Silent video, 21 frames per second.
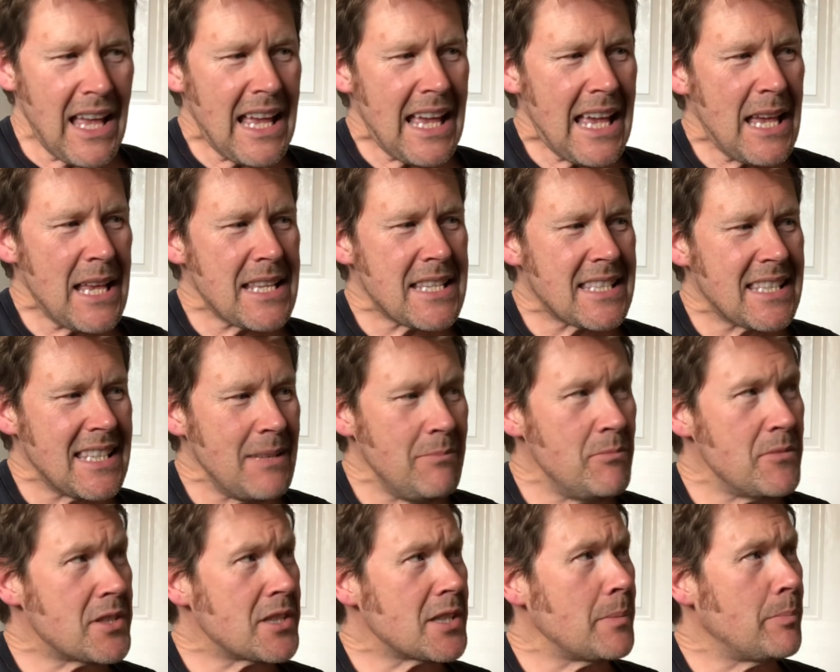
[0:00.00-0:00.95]
It
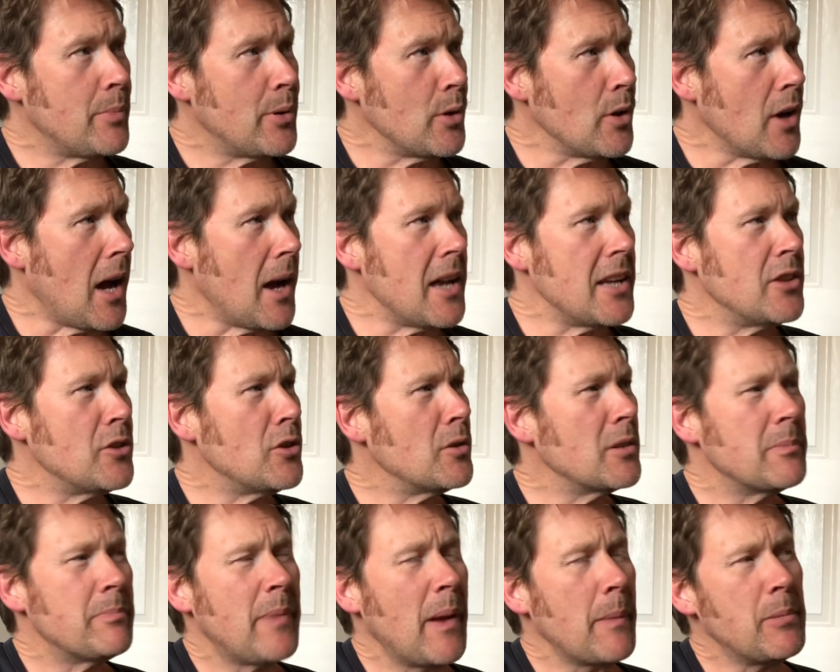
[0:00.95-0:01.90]
seems to put, you know,
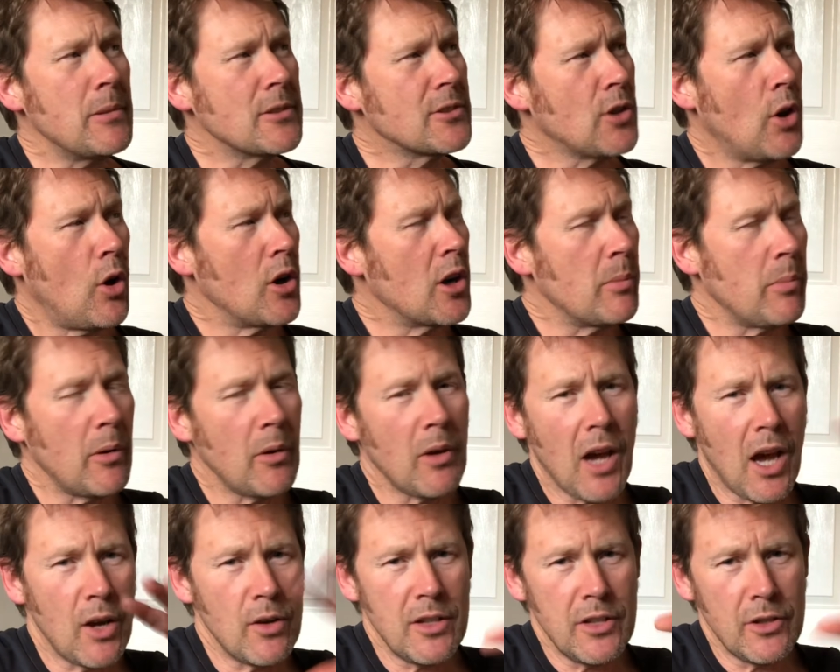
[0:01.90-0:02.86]
people talk about
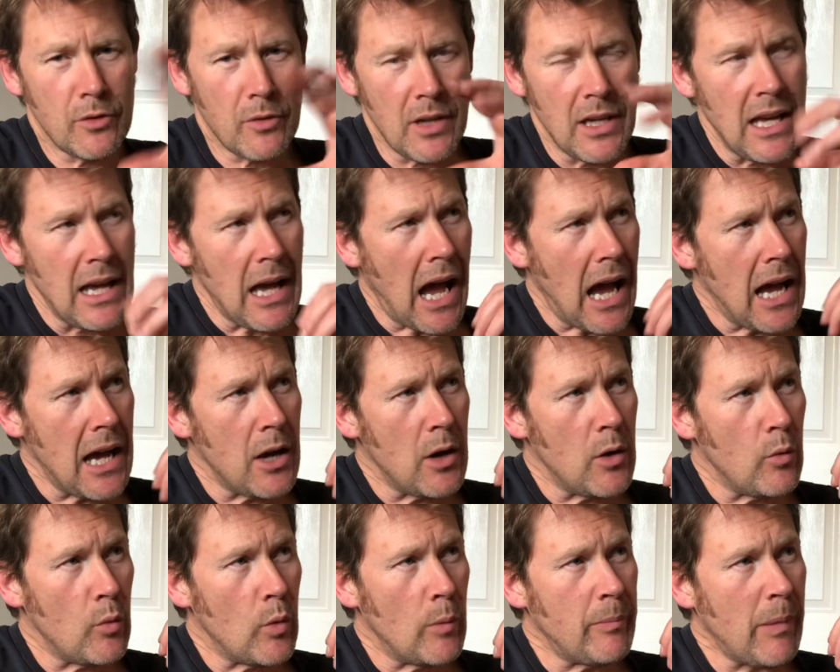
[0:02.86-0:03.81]
how, you know,
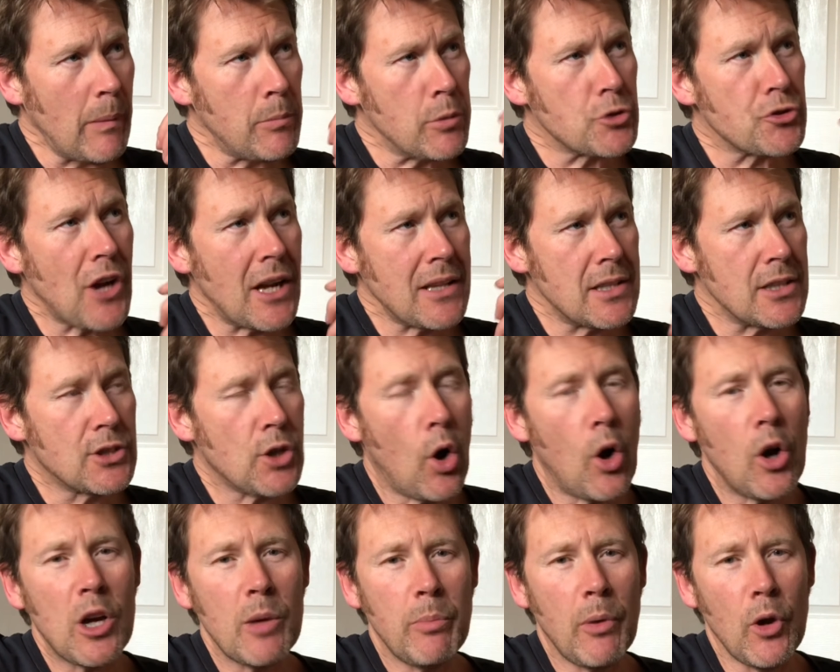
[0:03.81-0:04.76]
when people try to
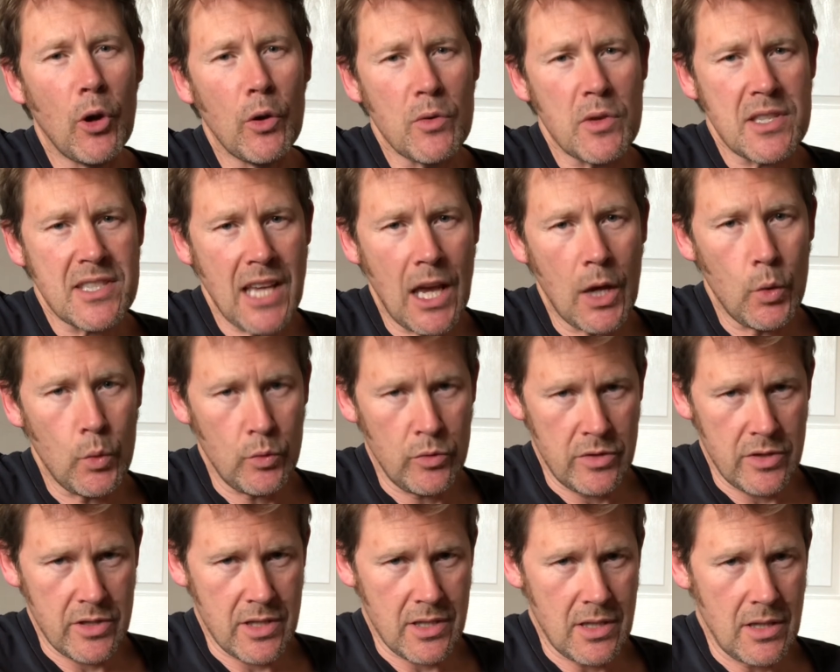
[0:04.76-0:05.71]
talk about
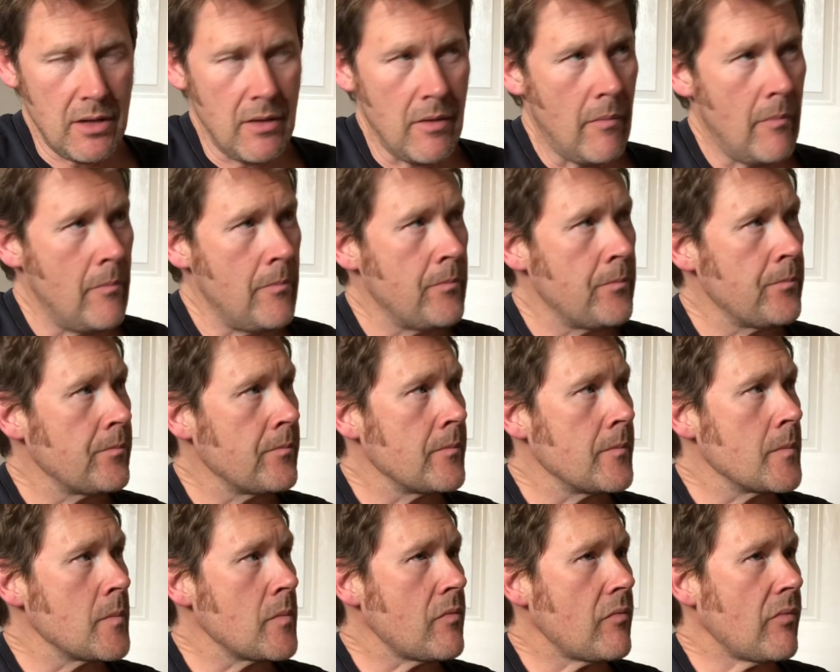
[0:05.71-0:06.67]
sounds,
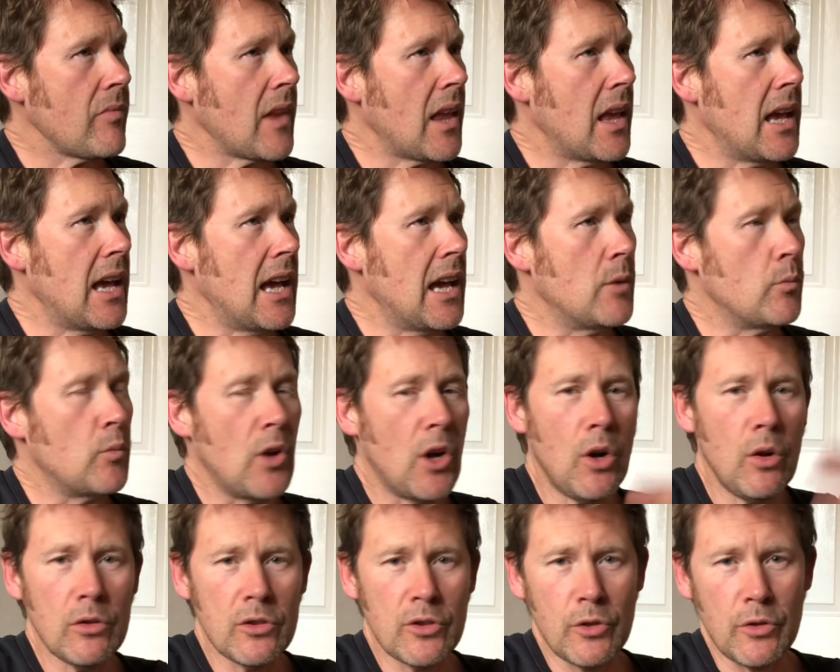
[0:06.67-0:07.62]
and we
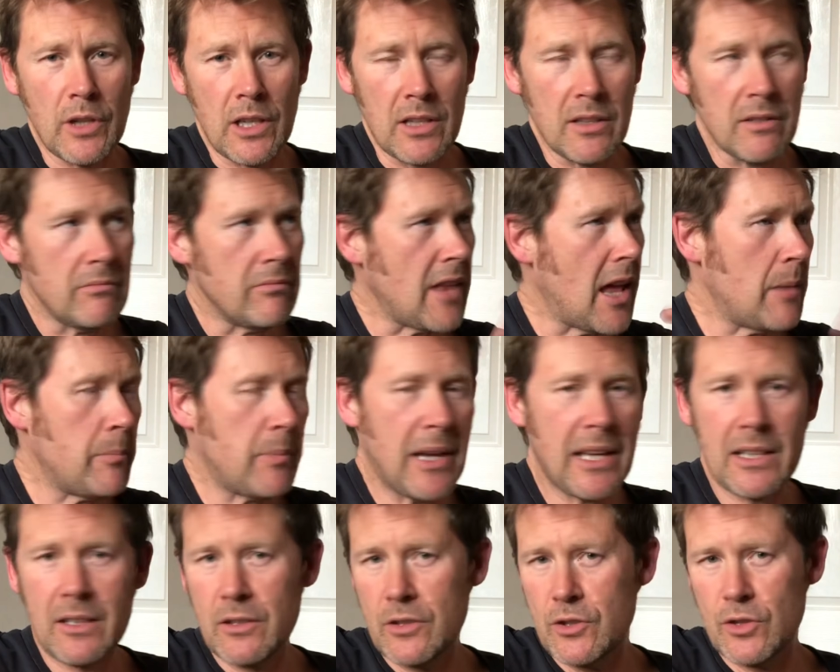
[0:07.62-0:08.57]
all do it, that
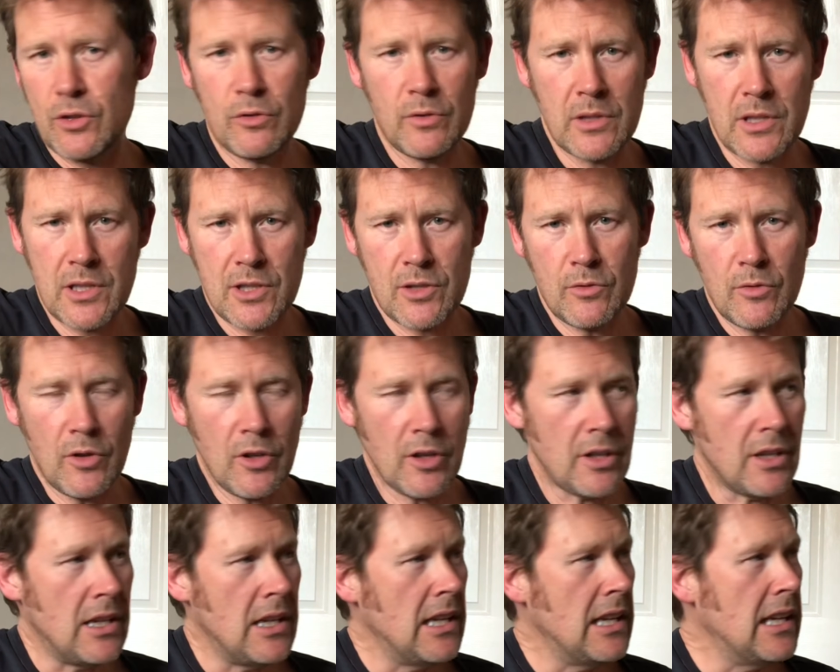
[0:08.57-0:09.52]
pedal show and so
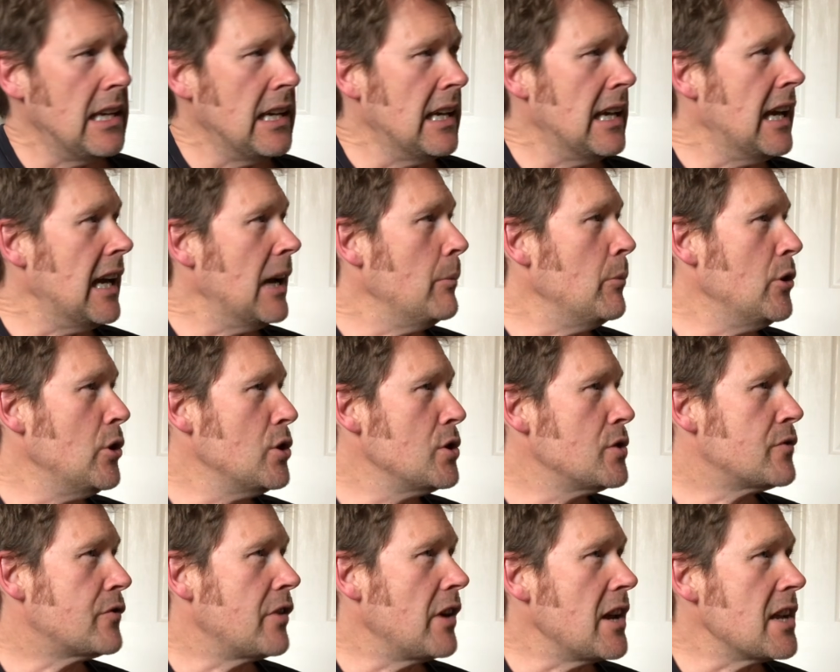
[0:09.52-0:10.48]
on, and we use
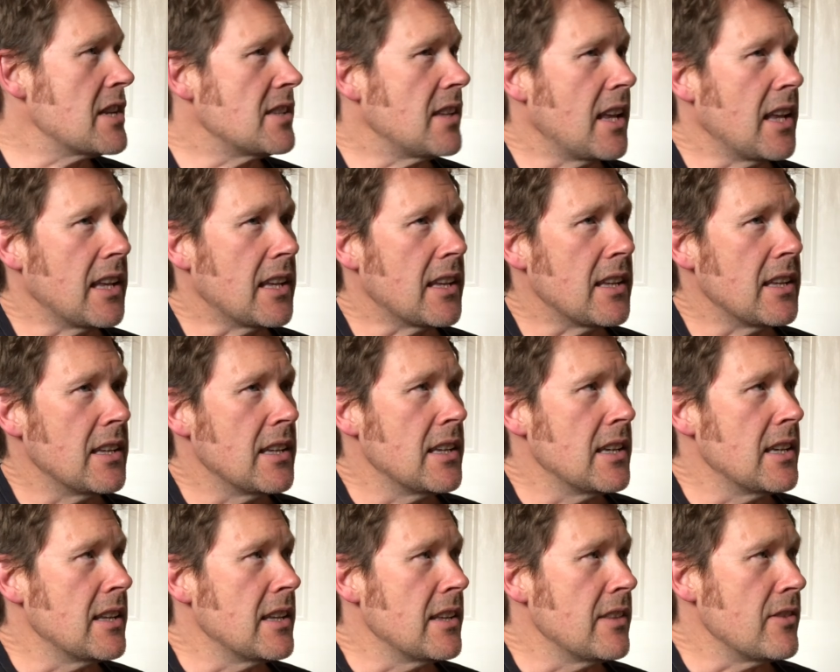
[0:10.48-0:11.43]
phrase like,
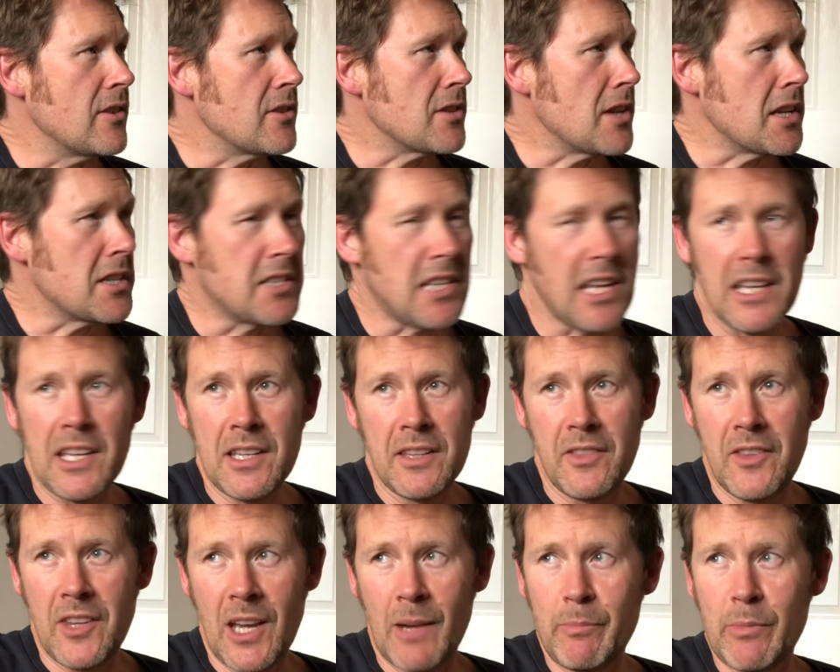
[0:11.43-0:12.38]
there's a zing in
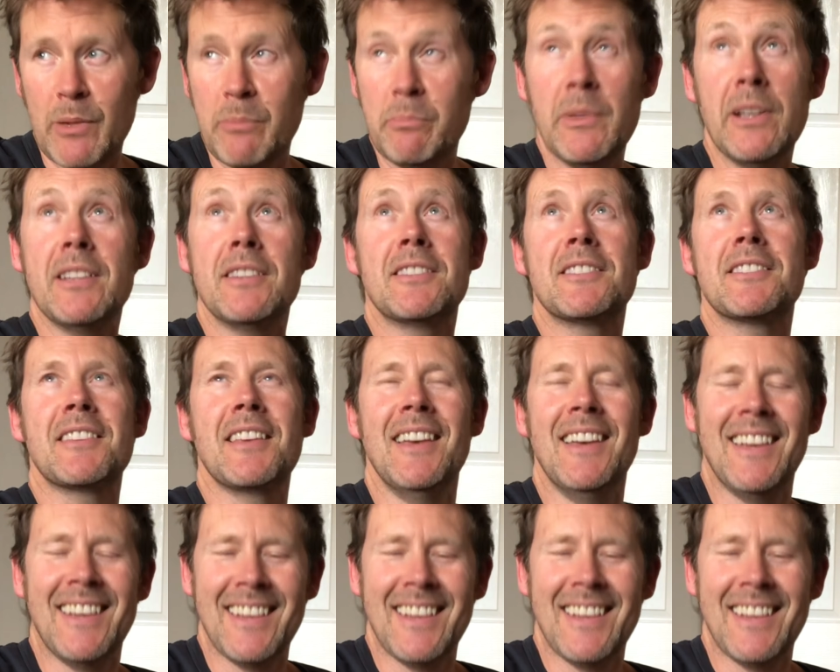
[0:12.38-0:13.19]
the upper mids.